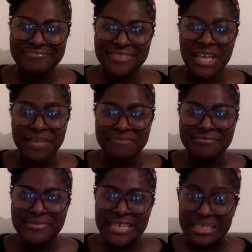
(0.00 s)
Yeah.
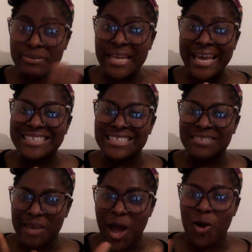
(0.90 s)
It's been ages,
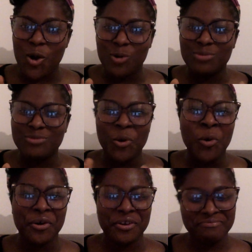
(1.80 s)
but I'll go. Don't
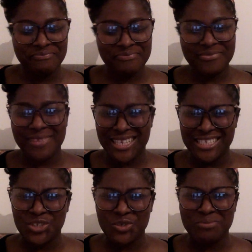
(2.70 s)
worry.
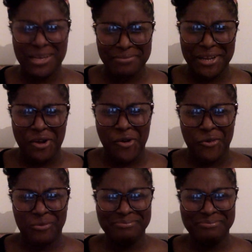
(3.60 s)
It's too bad, but I'll go.